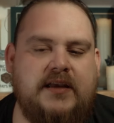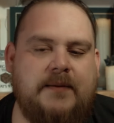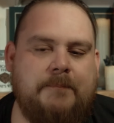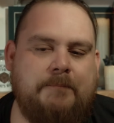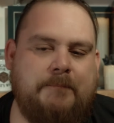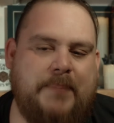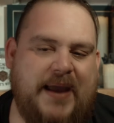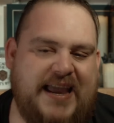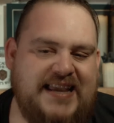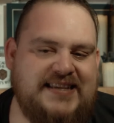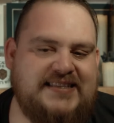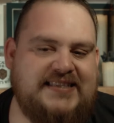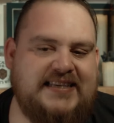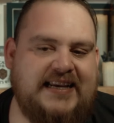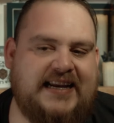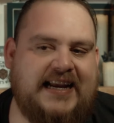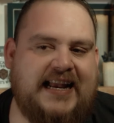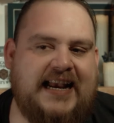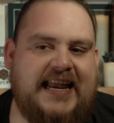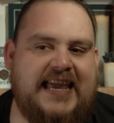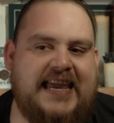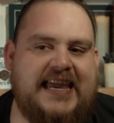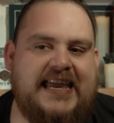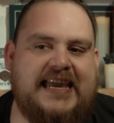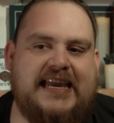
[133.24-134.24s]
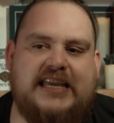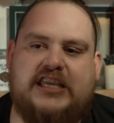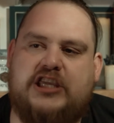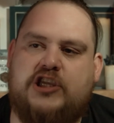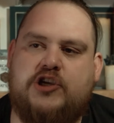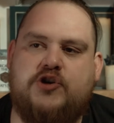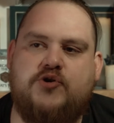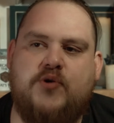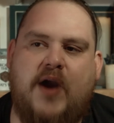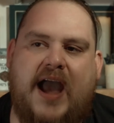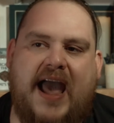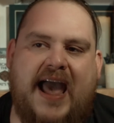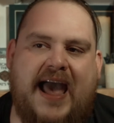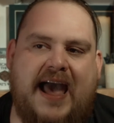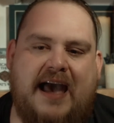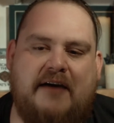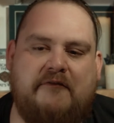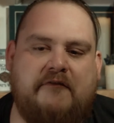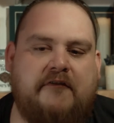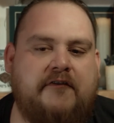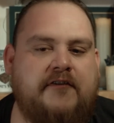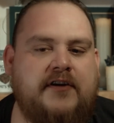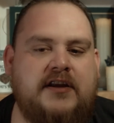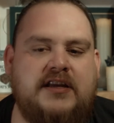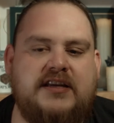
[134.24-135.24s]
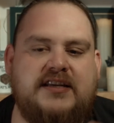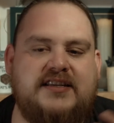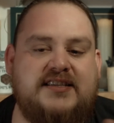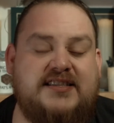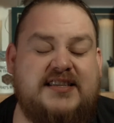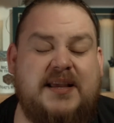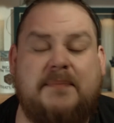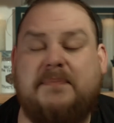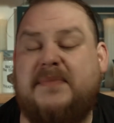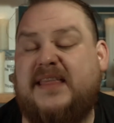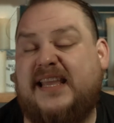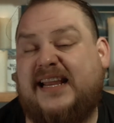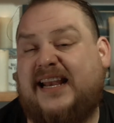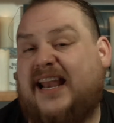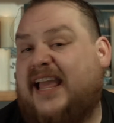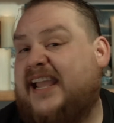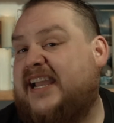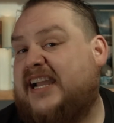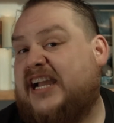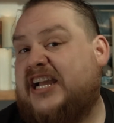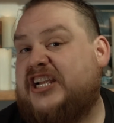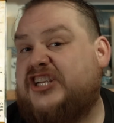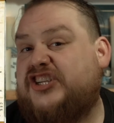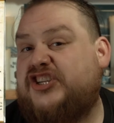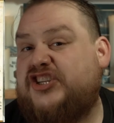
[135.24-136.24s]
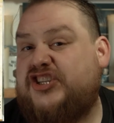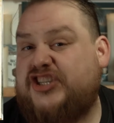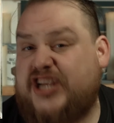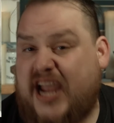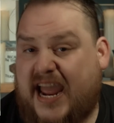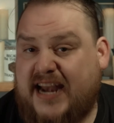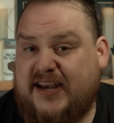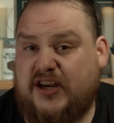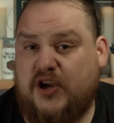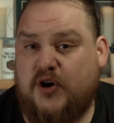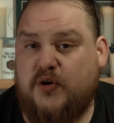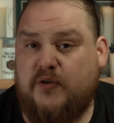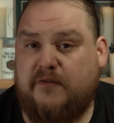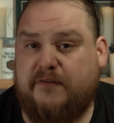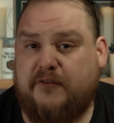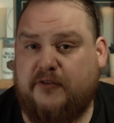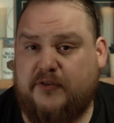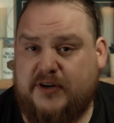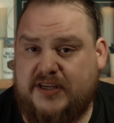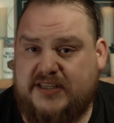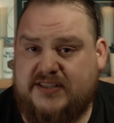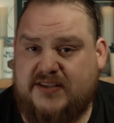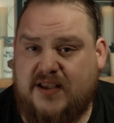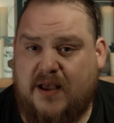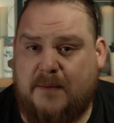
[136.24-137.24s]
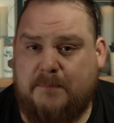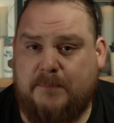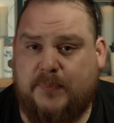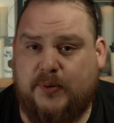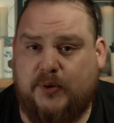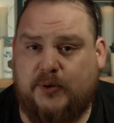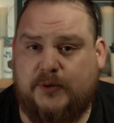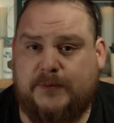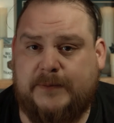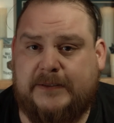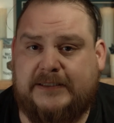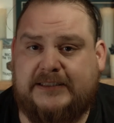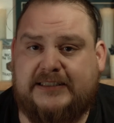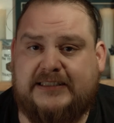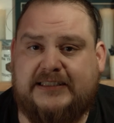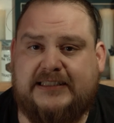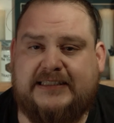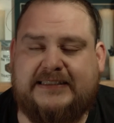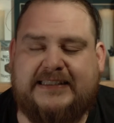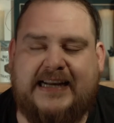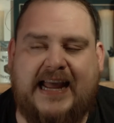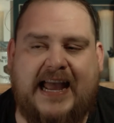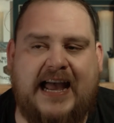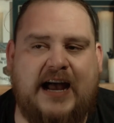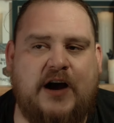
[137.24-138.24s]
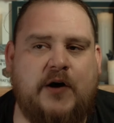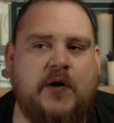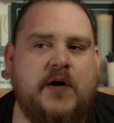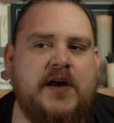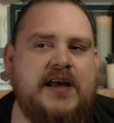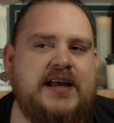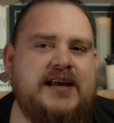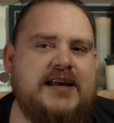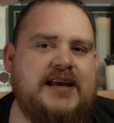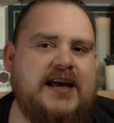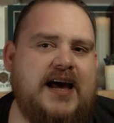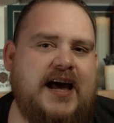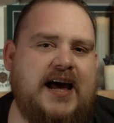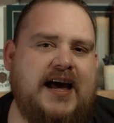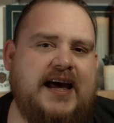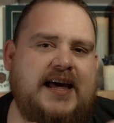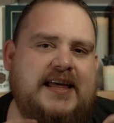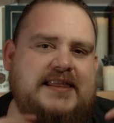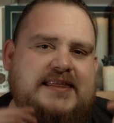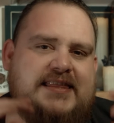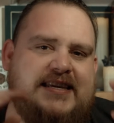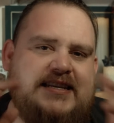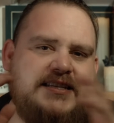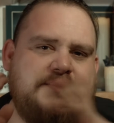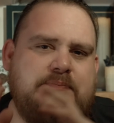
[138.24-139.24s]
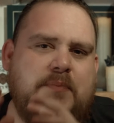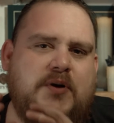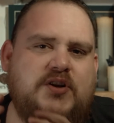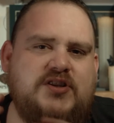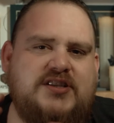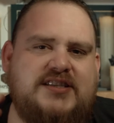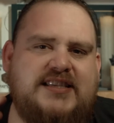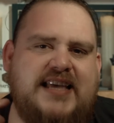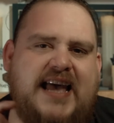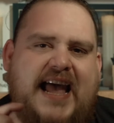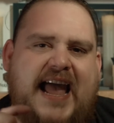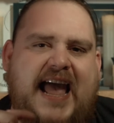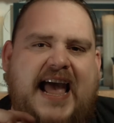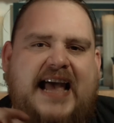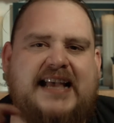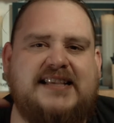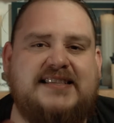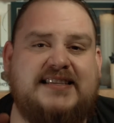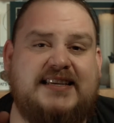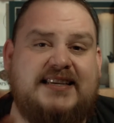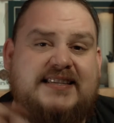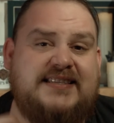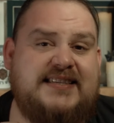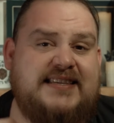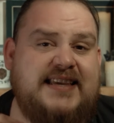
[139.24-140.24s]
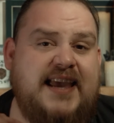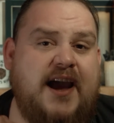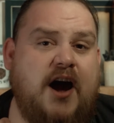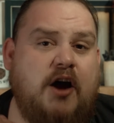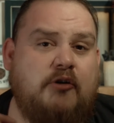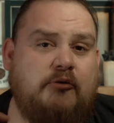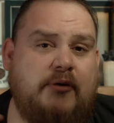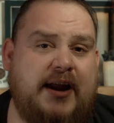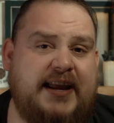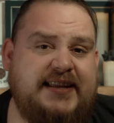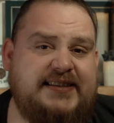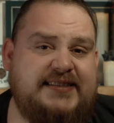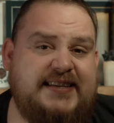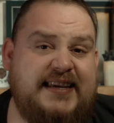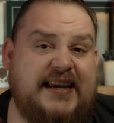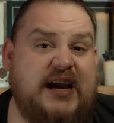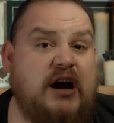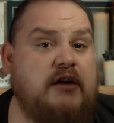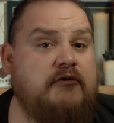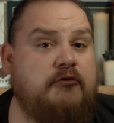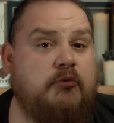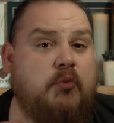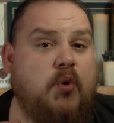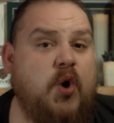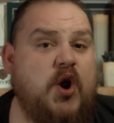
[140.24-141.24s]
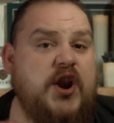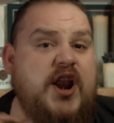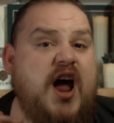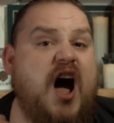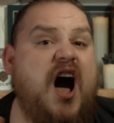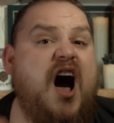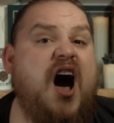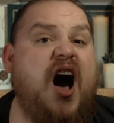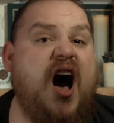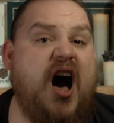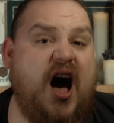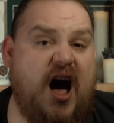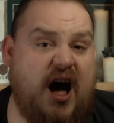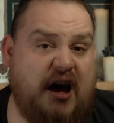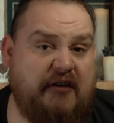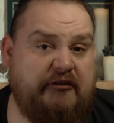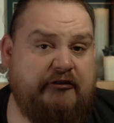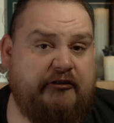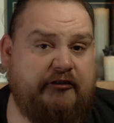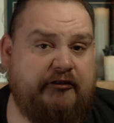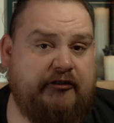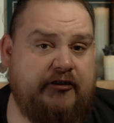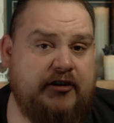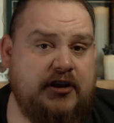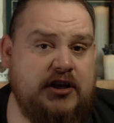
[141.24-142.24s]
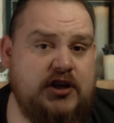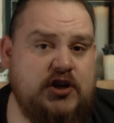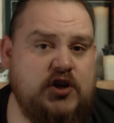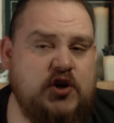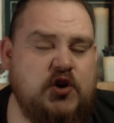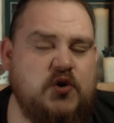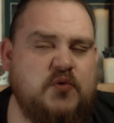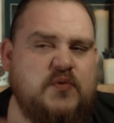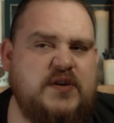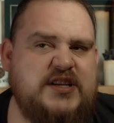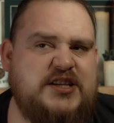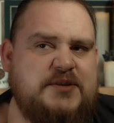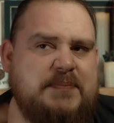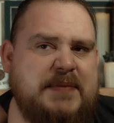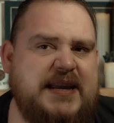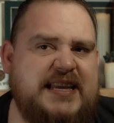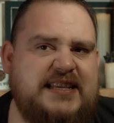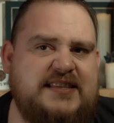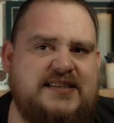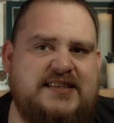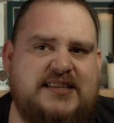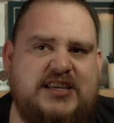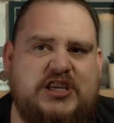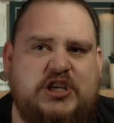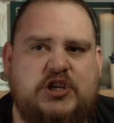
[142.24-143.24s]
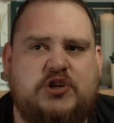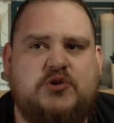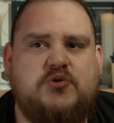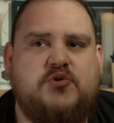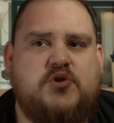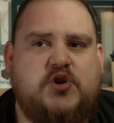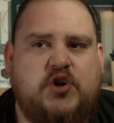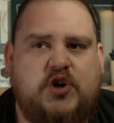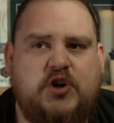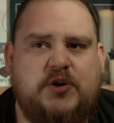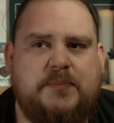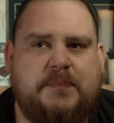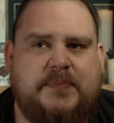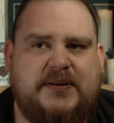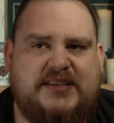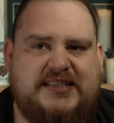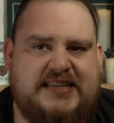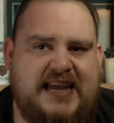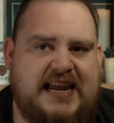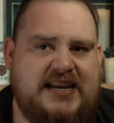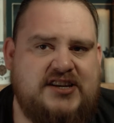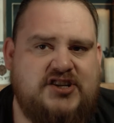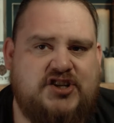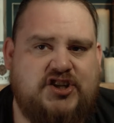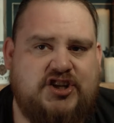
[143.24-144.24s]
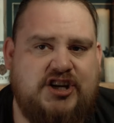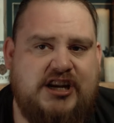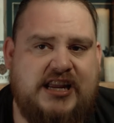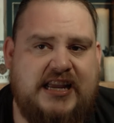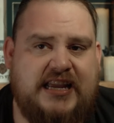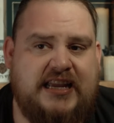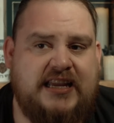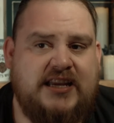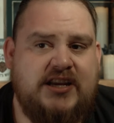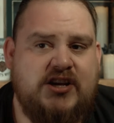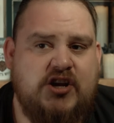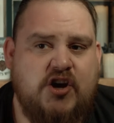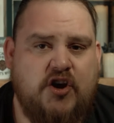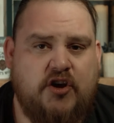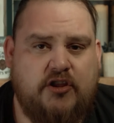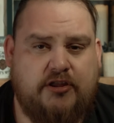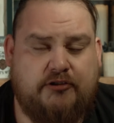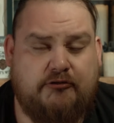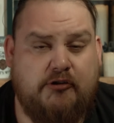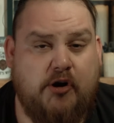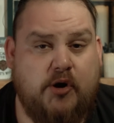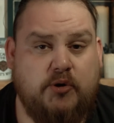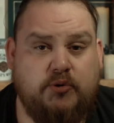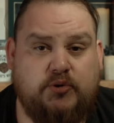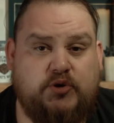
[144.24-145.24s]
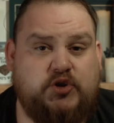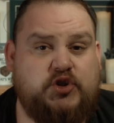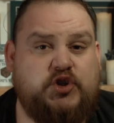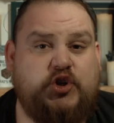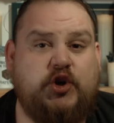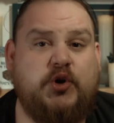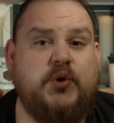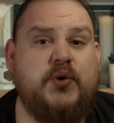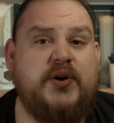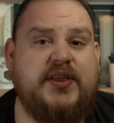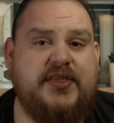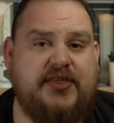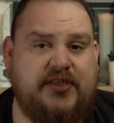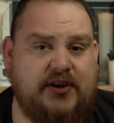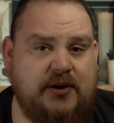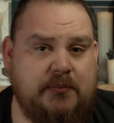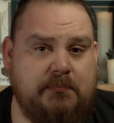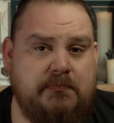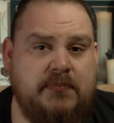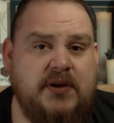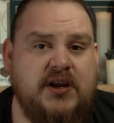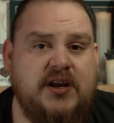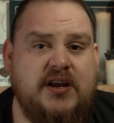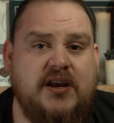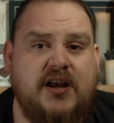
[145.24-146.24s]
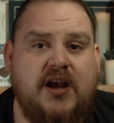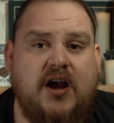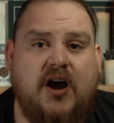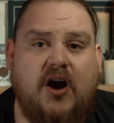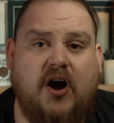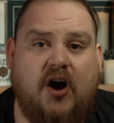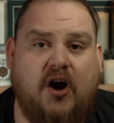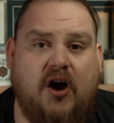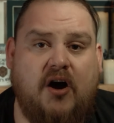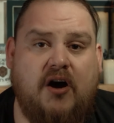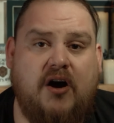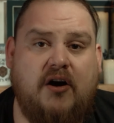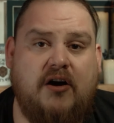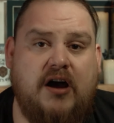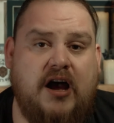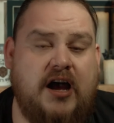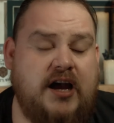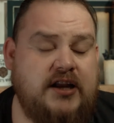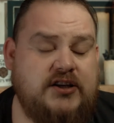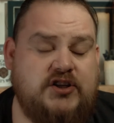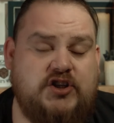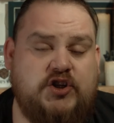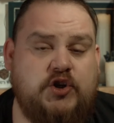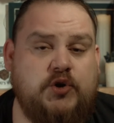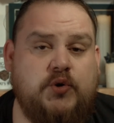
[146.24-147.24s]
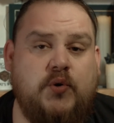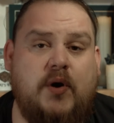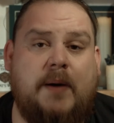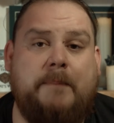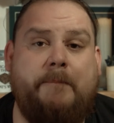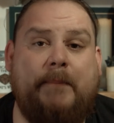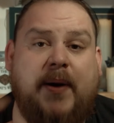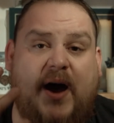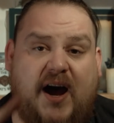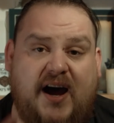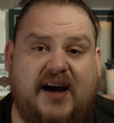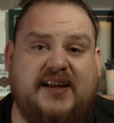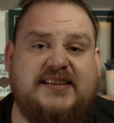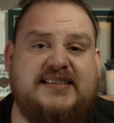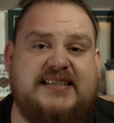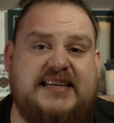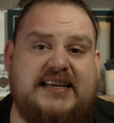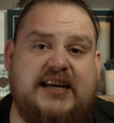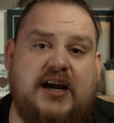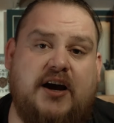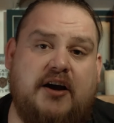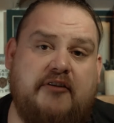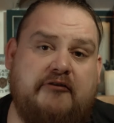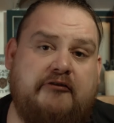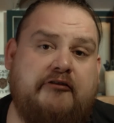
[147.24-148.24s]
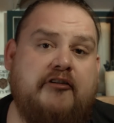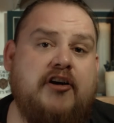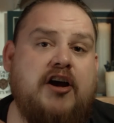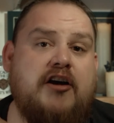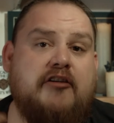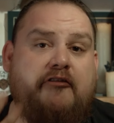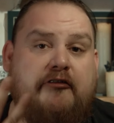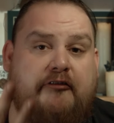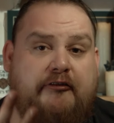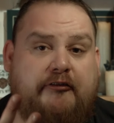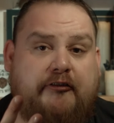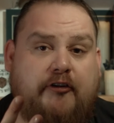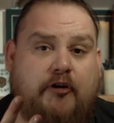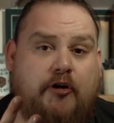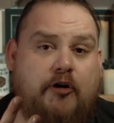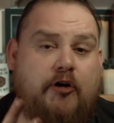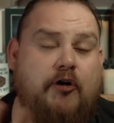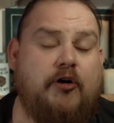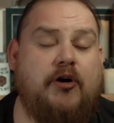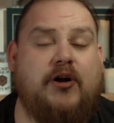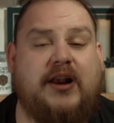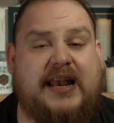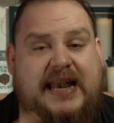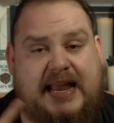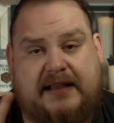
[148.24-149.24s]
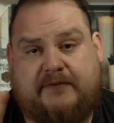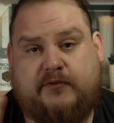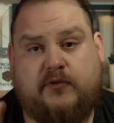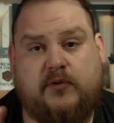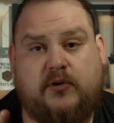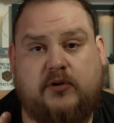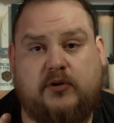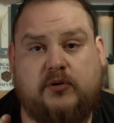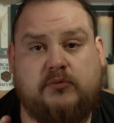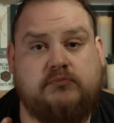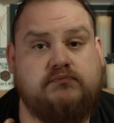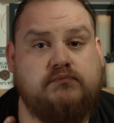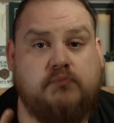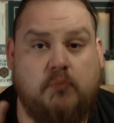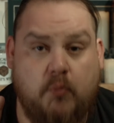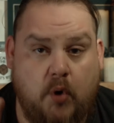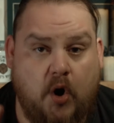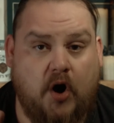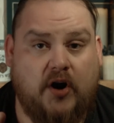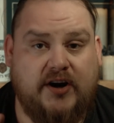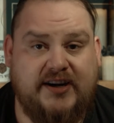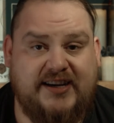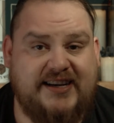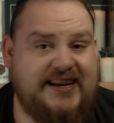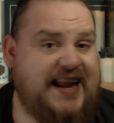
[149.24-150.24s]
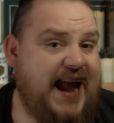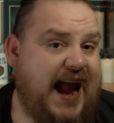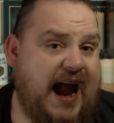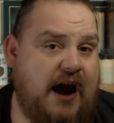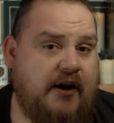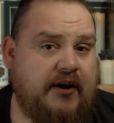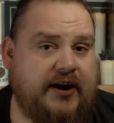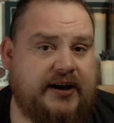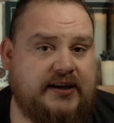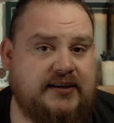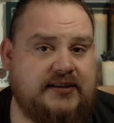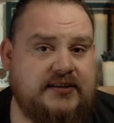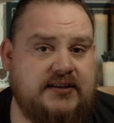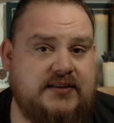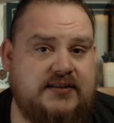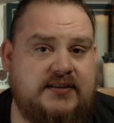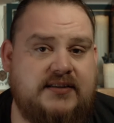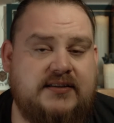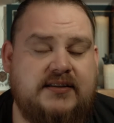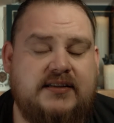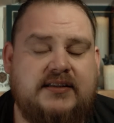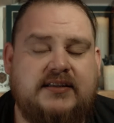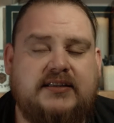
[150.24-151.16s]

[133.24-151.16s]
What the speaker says: Basically, you have something like a shadow, for example. Now, this monster has a CR rating of 1/2, which means that you could potentially throw 2 at them or to a party of 4 level 1 characters.